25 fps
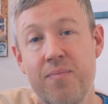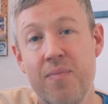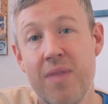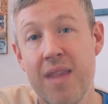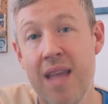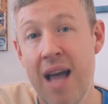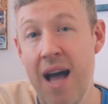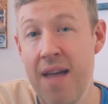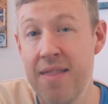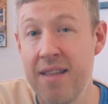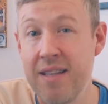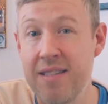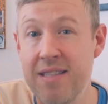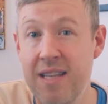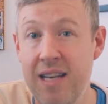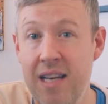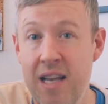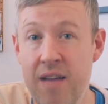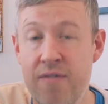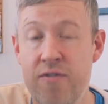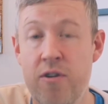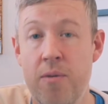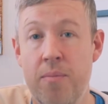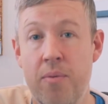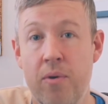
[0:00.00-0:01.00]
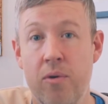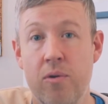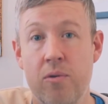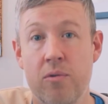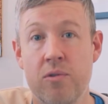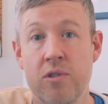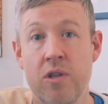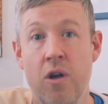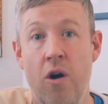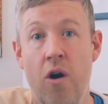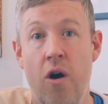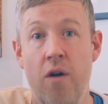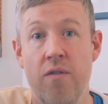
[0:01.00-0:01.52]
And the
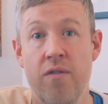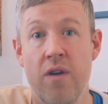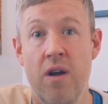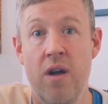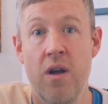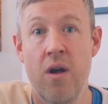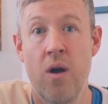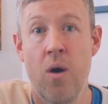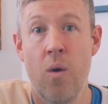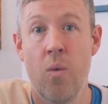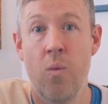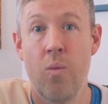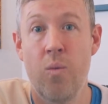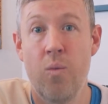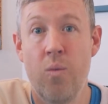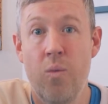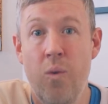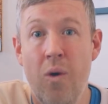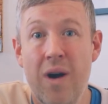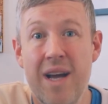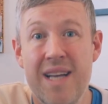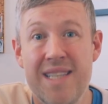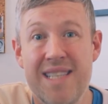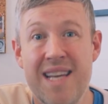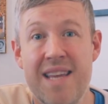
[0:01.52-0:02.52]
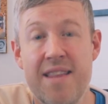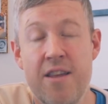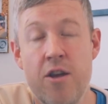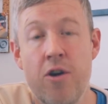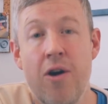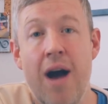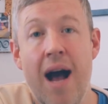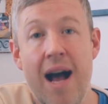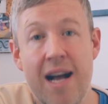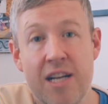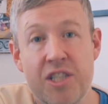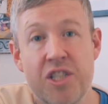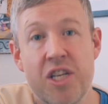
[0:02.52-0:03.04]
deliverables of what is it that
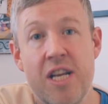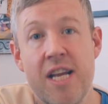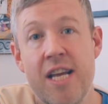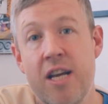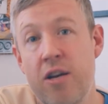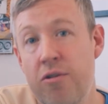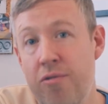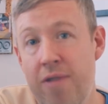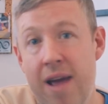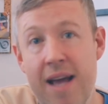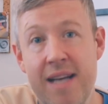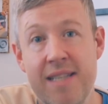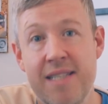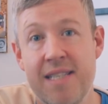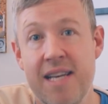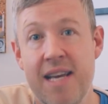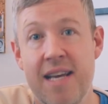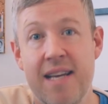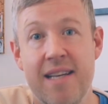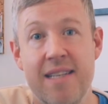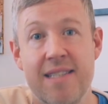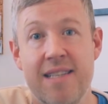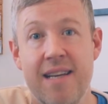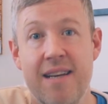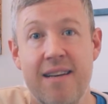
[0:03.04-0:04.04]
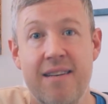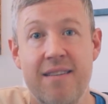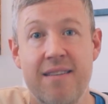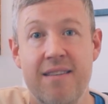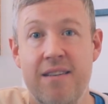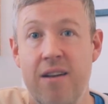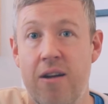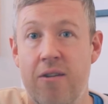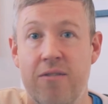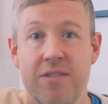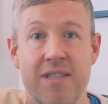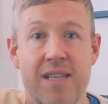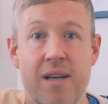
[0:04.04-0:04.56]
you're actually creating? Is it,
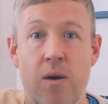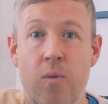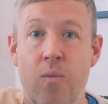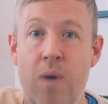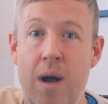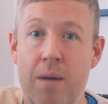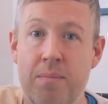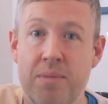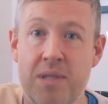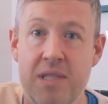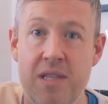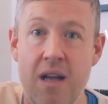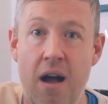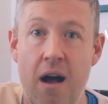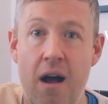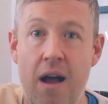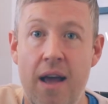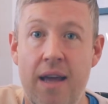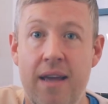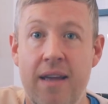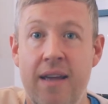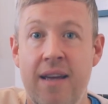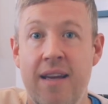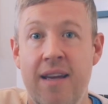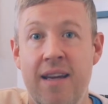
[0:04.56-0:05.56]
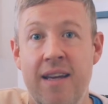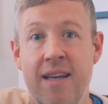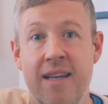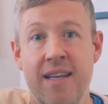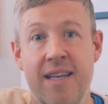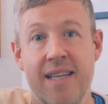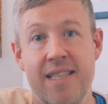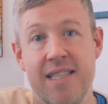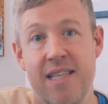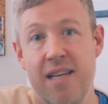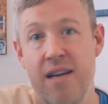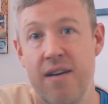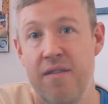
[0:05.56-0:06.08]
obviously a website?
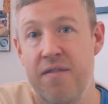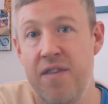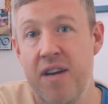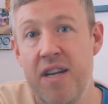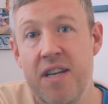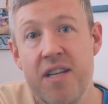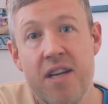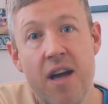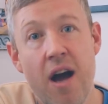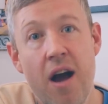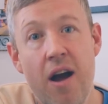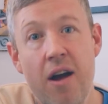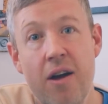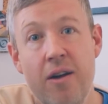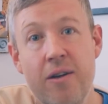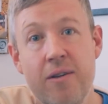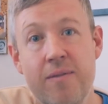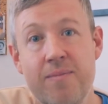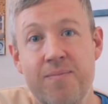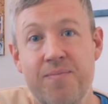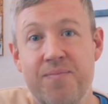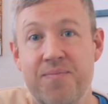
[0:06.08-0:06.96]
Is it a video?